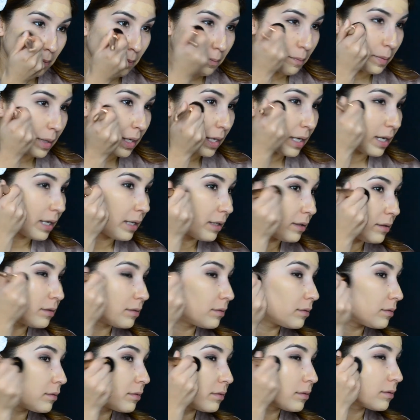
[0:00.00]

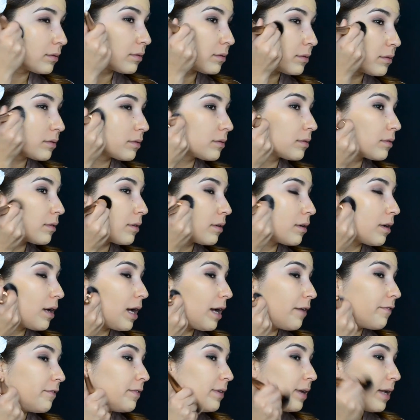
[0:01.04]
but
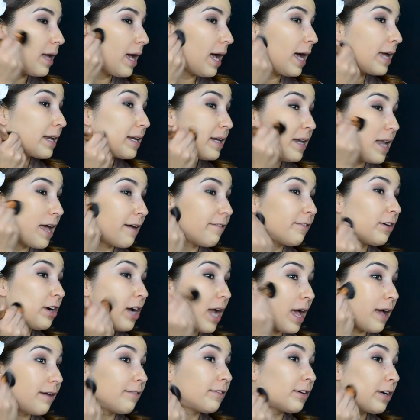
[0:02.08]
I had
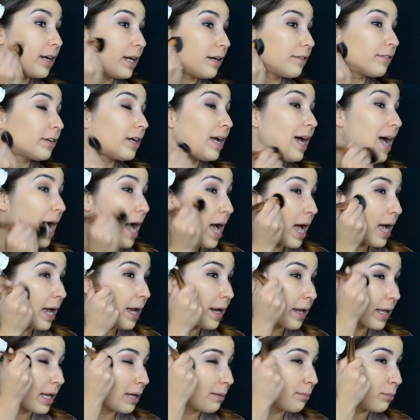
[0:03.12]
never, ever, ever
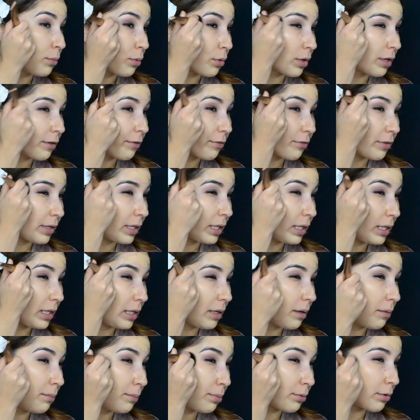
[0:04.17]
had a
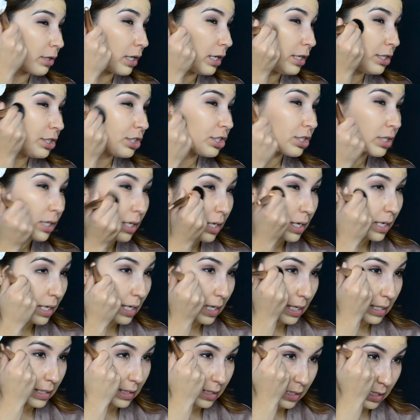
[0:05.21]
Morphe brush
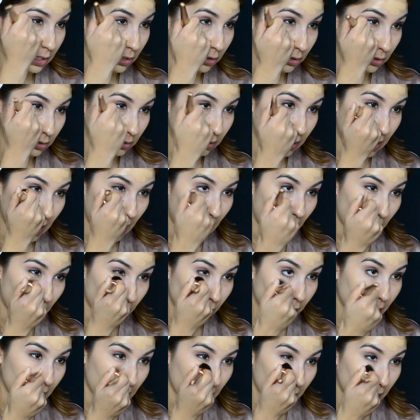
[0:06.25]
until
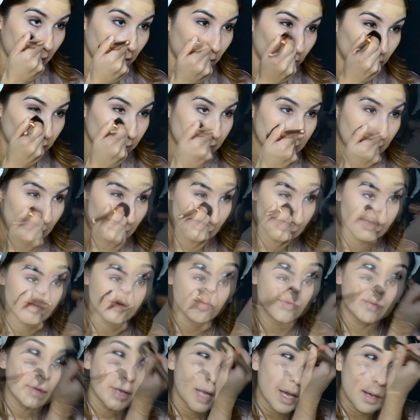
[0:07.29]
now. That
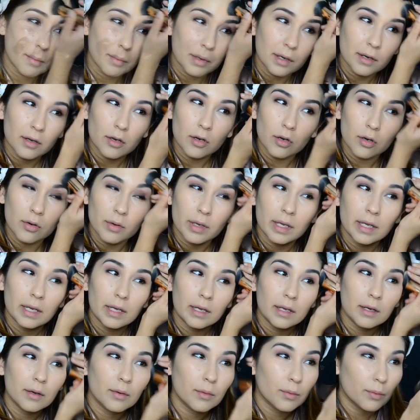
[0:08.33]
I'm gonna go
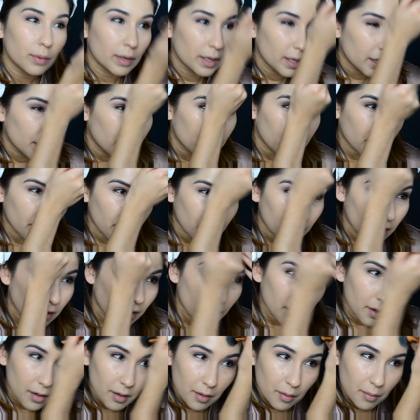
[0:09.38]
in with
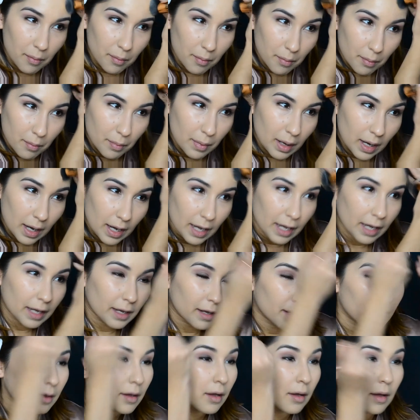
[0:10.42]

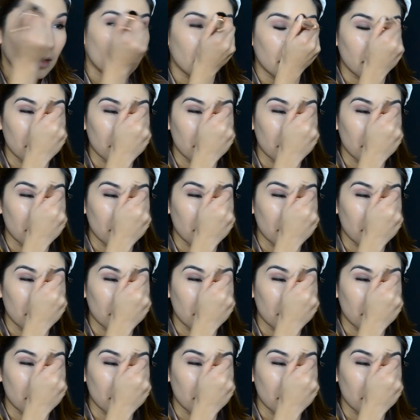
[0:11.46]
my